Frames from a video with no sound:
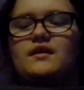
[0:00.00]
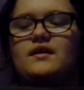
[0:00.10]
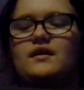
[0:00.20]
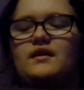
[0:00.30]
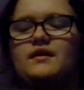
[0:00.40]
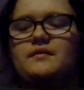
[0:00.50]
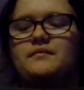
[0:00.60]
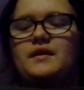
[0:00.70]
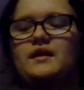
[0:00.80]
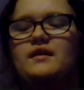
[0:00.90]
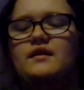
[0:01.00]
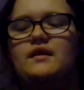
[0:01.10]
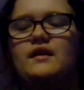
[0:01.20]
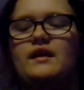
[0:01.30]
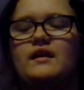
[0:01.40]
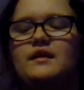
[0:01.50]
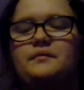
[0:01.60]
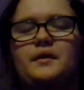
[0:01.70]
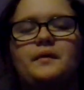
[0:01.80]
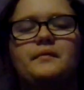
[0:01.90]
And I'm
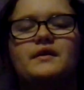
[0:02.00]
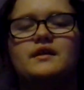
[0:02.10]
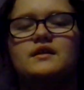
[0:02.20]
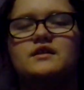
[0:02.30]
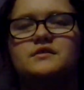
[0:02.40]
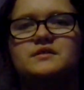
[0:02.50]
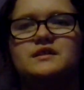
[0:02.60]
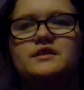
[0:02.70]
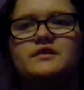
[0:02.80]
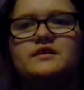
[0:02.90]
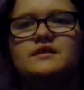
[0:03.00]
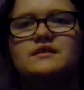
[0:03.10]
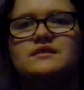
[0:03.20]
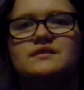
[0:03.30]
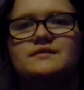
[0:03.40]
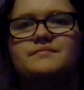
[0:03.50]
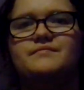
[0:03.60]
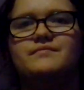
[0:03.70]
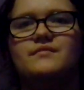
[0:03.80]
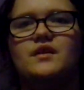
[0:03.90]
probably going to do a series
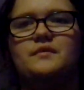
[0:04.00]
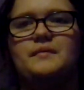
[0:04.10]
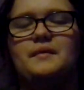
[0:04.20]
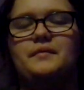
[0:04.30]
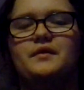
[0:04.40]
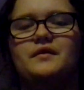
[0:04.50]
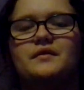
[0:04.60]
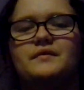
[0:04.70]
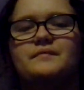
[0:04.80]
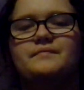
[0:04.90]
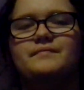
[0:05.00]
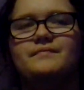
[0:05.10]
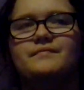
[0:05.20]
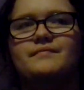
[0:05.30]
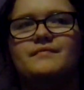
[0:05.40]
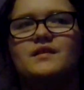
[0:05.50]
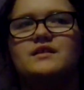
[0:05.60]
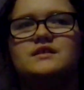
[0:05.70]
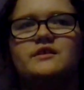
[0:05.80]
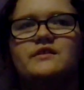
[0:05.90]
on my book.
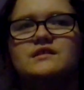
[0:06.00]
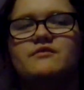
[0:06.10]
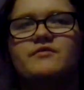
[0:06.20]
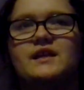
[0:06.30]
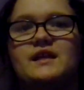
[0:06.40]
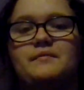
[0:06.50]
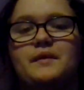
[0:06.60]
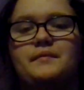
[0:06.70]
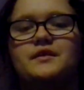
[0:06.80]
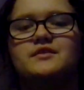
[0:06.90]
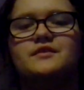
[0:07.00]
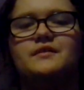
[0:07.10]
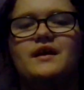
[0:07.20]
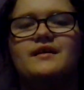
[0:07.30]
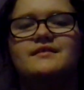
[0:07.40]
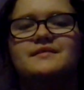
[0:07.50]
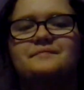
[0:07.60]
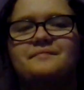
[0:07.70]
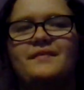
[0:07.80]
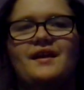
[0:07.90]
A series of reading my book to you guys.
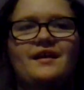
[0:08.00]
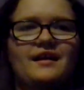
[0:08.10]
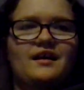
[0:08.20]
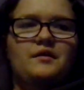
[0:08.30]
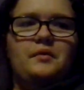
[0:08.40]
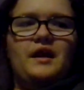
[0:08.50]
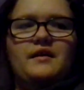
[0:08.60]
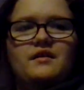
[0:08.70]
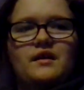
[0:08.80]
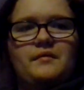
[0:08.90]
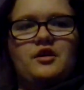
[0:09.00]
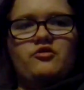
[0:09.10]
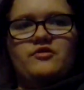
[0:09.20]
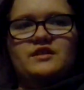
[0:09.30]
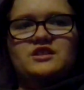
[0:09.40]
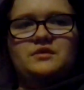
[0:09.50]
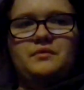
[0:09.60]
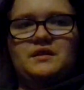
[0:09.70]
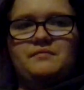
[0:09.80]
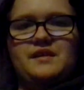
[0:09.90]
It'll probably come out cringy
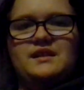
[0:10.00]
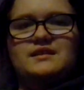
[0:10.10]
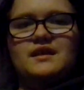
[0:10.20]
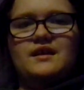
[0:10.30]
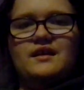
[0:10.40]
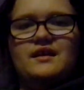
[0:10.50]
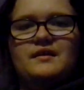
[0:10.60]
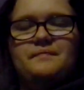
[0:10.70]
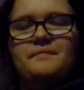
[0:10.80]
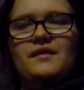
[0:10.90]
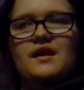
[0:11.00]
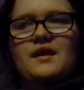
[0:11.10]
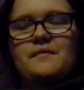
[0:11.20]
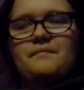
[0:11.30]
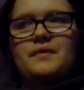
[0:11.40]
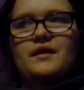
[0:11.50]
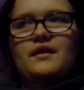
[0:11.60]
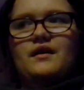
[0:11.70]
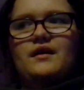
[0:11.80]
with me saying it. But